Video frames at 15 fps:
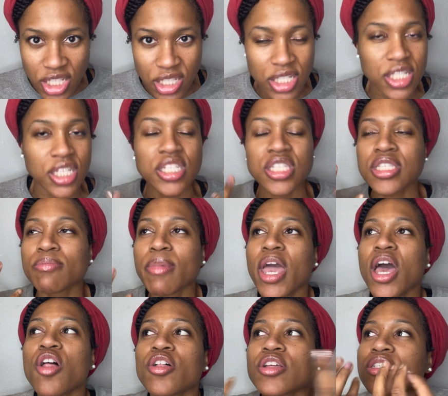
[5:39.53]
The
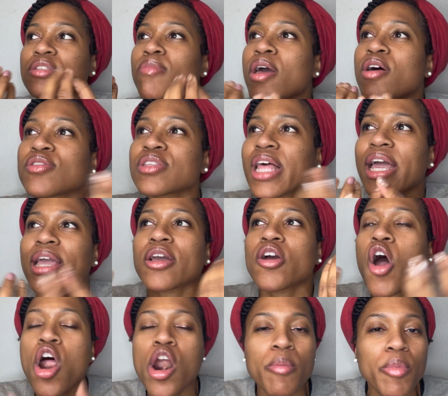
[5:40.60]
smell smells like
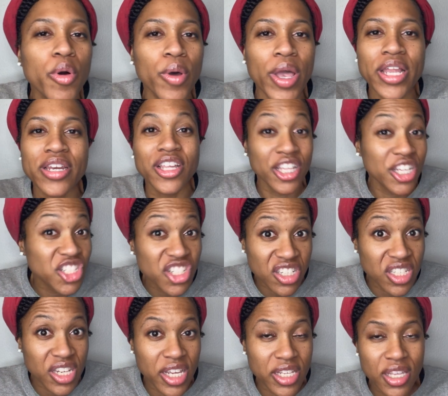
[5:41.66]
caramel and
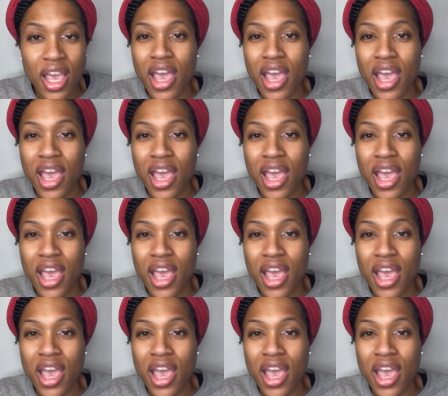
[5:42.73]
deliciousness,